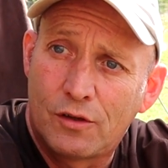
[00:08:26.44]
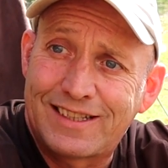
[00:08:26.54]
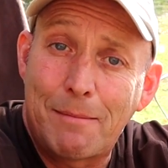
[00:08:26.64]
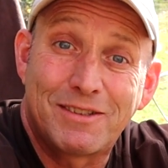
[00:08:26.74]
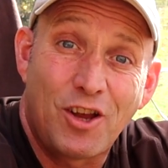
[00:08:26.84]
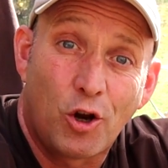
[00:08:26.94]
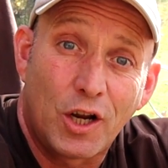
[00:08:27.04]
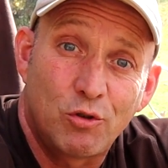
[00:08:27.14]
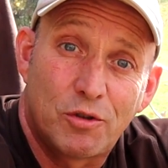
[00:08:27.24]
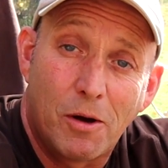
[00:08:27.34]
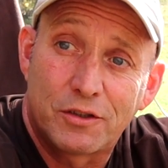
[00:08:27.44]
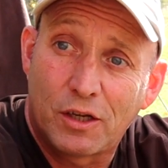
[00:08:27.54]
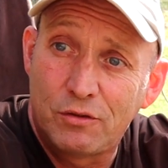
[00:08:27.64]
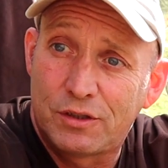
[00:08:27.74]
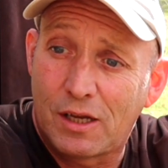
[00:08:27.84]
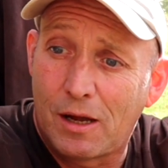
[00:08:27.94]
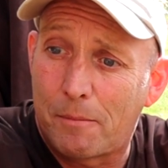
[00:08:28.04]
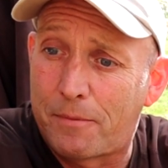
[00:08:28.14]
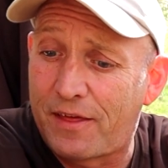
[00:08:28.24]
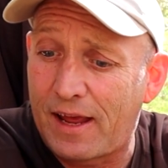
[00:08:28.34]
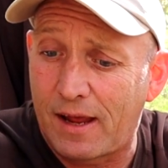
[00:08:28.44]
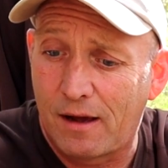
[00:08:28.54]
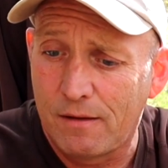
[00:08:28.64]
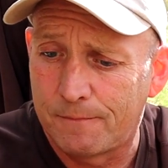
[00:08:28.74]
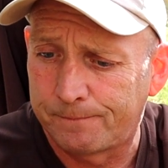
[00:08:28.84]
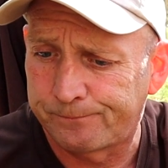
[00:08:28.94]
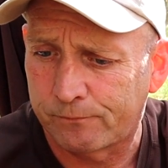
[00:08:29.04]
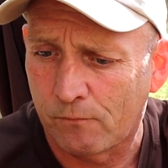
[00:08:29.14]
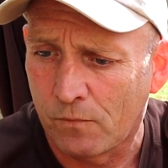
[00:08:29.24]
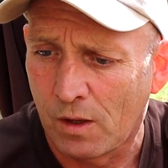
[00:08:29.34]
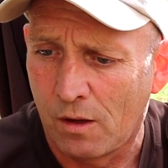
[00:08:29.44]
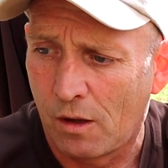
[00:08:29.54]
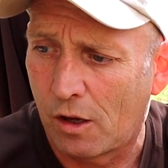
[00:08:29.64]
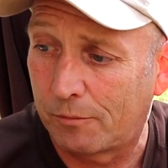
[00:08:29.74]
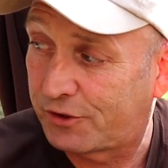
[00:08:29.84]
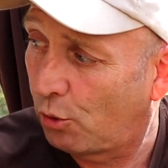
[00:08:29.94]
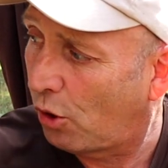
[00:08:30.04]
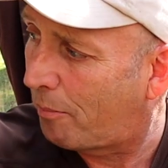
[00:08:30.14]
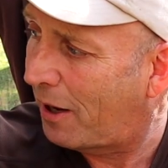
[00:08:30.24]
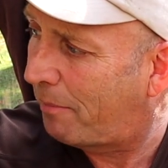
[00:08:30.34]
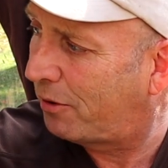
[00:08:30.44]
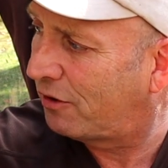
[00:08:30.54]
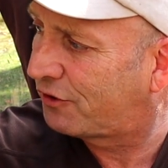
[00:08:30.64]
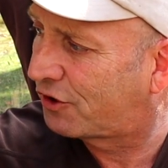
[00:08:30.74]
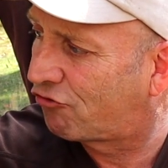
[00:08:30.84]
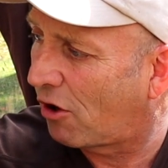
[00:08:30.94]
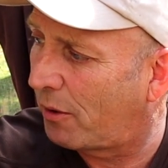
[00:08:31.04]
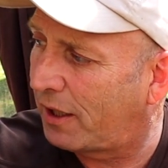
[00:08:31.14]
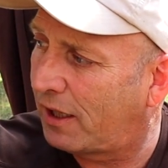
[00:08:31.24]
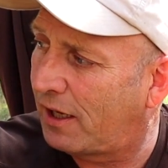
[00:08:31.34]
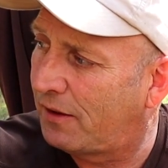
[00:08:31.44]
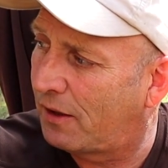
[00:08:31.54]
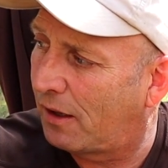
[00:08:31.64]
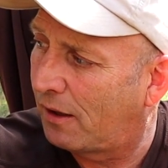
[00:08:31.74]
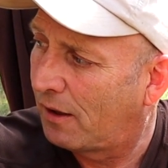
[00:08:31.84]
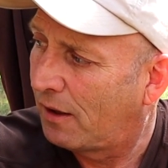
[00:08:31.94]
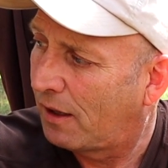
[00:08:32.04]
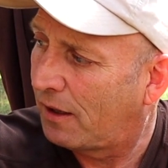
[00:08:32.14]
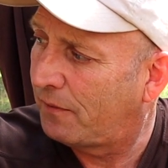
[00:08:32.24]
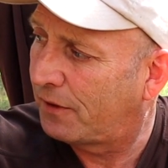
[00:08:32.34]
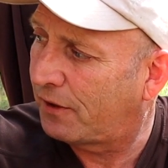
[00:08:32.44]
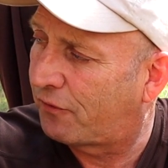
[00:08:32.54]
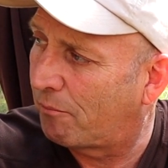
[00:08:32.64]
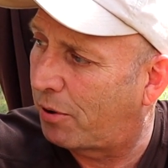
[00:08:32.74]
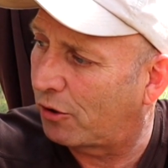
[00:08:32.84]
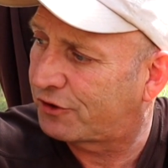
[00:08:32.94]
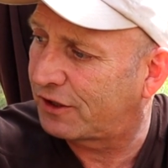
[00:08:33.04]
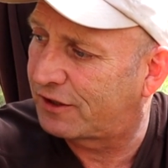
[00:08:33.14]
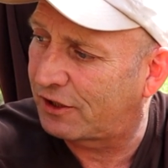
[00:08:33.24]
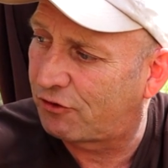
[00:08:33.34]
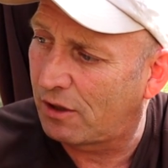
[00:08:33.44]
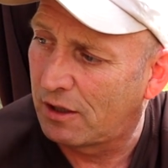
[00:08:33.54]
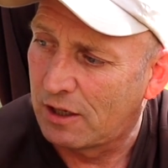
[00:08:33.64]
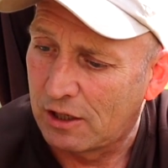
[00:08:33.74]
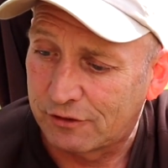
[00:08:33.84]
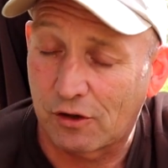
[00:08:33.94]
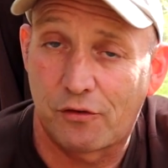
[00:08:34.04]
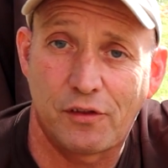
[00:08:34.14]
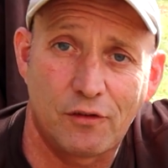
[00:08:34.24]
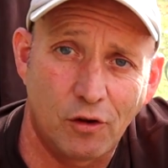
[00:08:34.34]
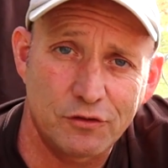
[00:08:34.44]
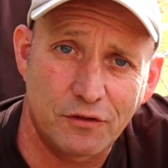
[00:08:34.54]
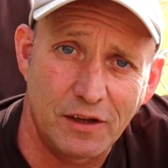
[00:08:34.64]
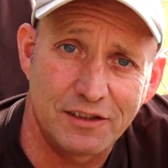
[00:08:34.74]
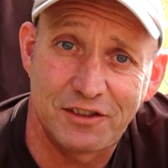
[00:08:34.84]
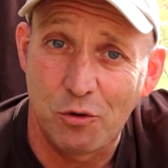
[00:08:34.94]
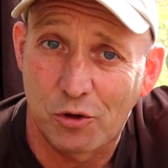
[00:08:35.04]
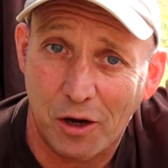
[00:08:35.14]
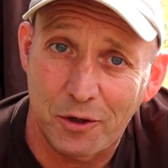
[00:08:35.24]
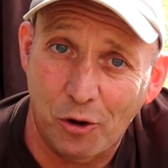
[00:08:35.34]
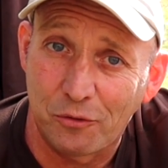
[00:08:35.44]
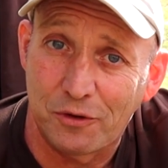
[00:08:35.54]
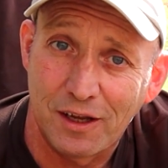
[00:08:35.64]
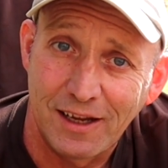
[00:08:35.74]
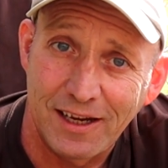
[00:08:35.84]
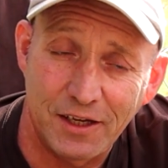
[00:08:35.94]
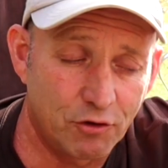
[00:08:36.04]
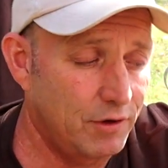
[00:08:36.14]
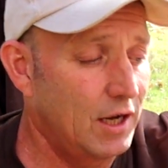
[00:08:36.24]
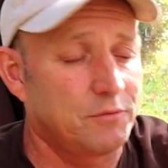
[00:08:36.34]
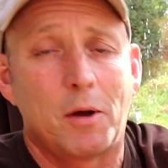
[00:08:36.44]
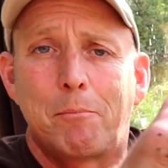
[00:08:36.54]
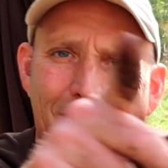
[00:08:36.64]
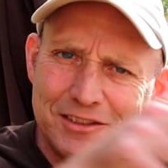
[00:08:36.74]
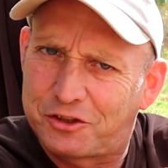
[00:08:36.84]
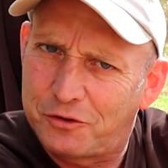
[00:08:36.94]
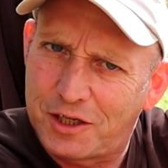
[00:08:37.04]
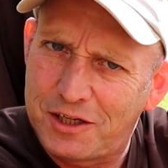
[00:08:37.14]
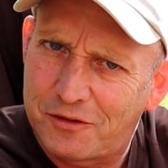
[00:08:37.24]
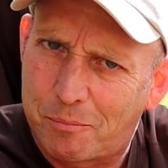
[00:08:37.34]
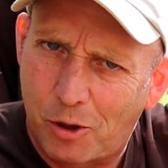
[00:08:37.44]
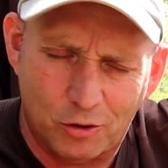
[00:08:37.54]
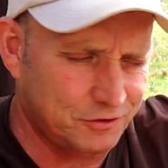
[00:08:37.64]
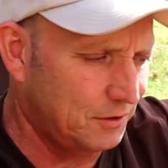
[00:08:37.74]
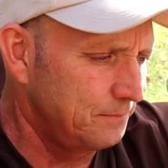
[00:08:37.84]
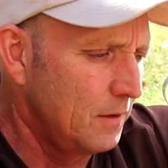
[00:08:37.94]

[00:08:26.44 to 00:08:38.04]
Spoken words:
San Marzano tomatoes up there. Still got peppers growing in the different pots, etc. So lots of things still going on in the greenhouse. But back to the pot.